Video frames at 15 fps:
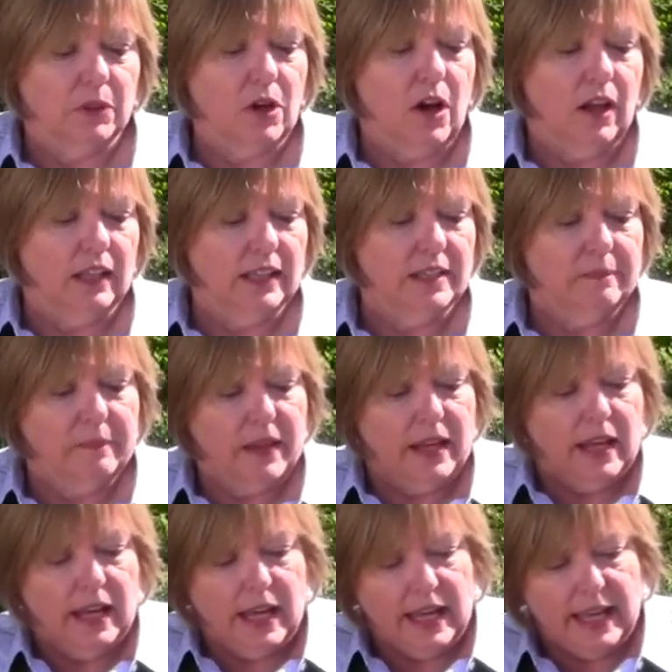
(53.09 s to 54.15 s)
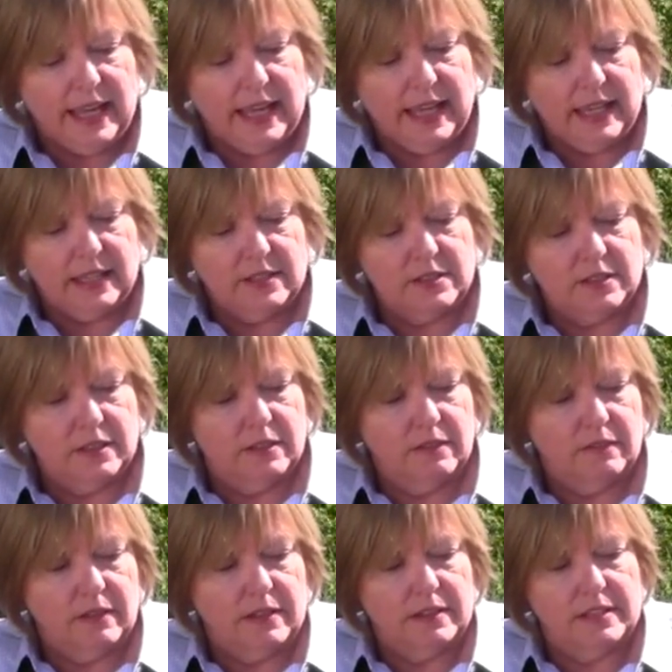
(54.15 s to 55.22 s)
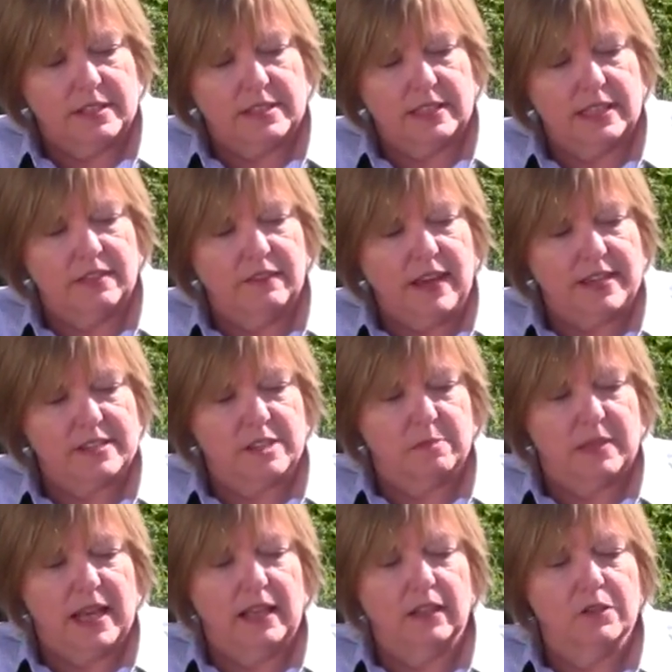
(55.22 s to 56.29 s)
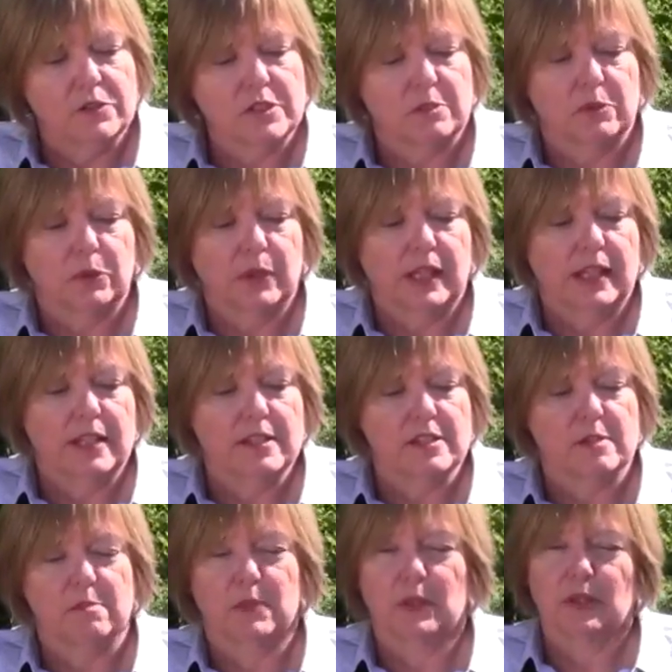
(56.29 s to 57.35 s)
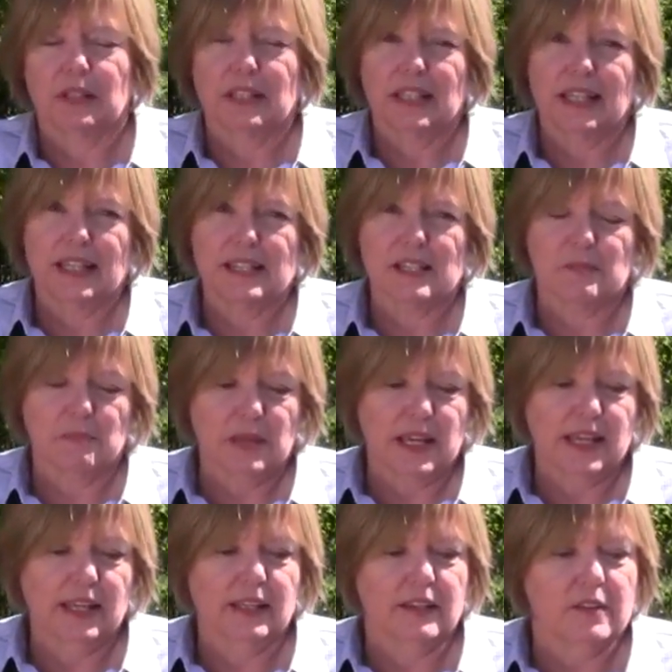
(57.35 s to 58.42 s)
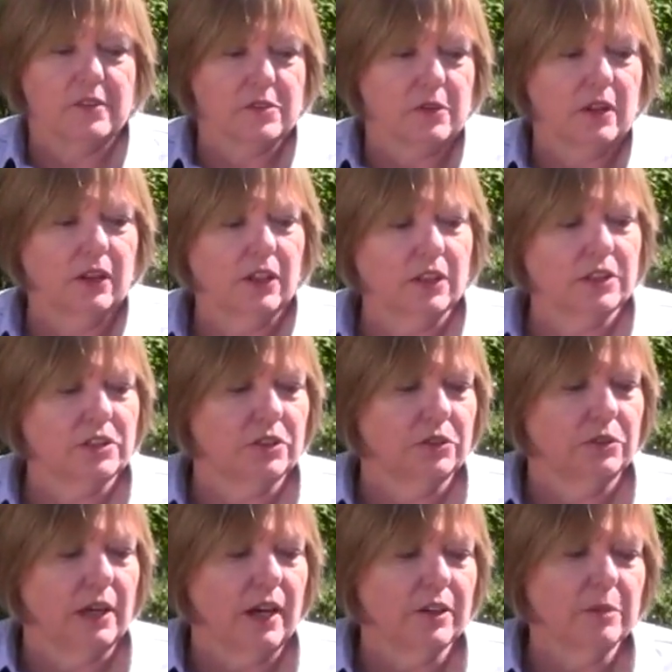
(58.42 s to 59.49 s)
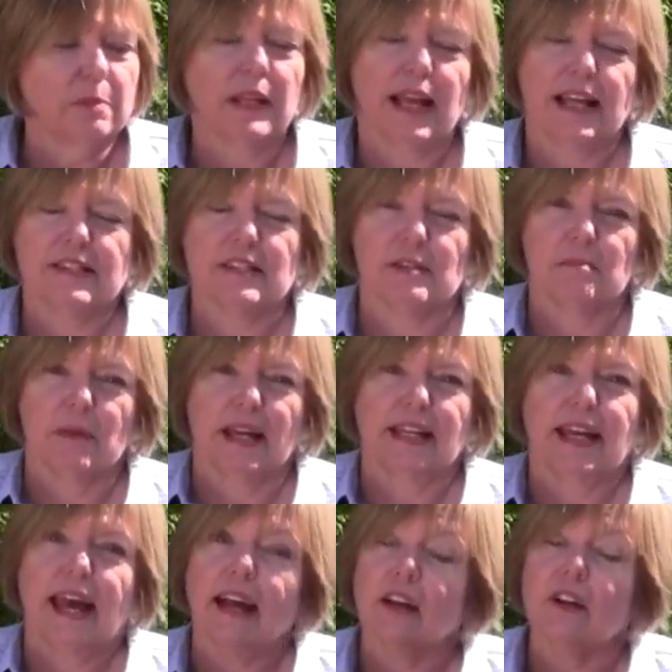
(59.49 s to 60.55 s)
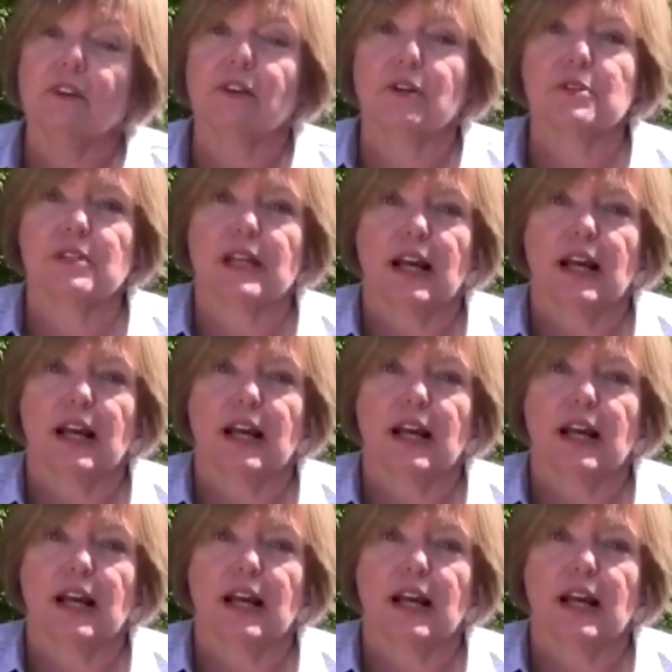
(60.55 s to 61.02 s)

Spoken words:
will call it. And this leaf has some yellow, some green, some burgundy, and some pink. So I'll look to other plants that might echo those